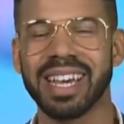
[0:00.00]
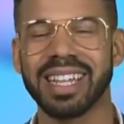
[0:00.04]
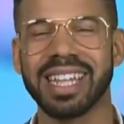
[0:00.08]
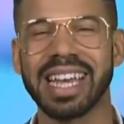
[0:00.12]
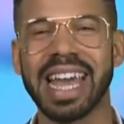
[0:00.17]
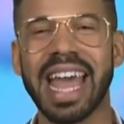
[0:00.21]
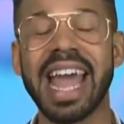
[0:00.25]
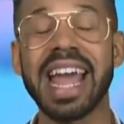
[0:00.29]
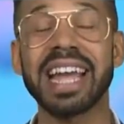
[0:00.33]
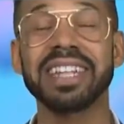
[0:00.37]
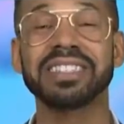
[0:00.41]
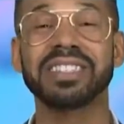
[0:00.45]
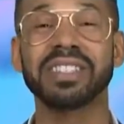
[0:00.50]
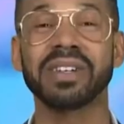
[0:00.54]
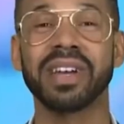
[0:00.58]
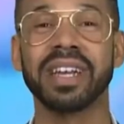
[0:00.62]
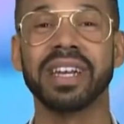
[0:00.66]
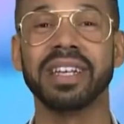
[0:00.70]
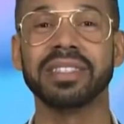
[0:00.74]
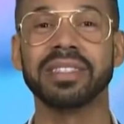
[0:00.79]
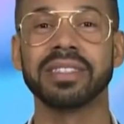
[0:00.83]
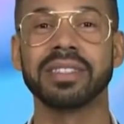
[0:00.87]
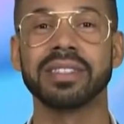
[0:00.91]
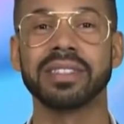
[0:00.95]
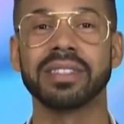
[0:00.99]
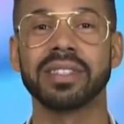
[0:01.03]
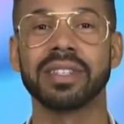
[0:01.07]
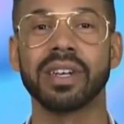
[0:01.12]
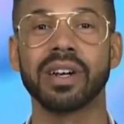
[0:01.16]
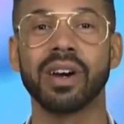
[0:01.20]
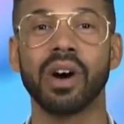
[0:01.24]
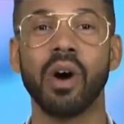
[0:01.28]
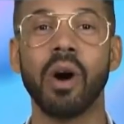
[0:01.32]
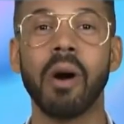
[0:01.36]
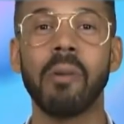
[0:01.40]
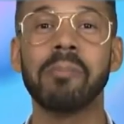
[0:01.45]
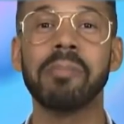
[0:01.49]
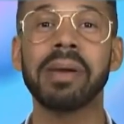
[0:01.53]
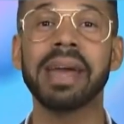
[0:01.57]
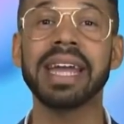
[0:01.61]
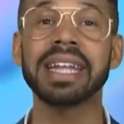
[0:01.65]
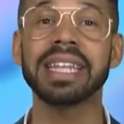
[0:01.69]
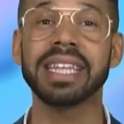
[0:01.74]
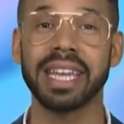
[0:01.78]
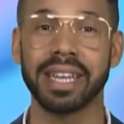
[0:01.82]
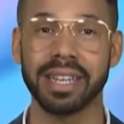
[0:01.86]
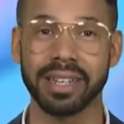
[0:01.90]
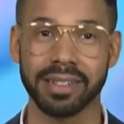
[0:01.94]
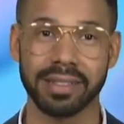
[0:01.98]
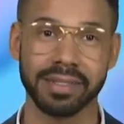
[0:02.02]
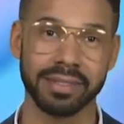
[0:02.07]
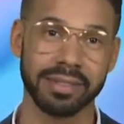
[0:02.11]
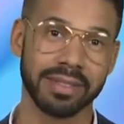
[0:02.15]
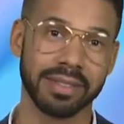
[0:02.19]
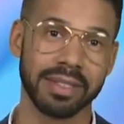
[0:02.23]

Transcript: The answer is opinion.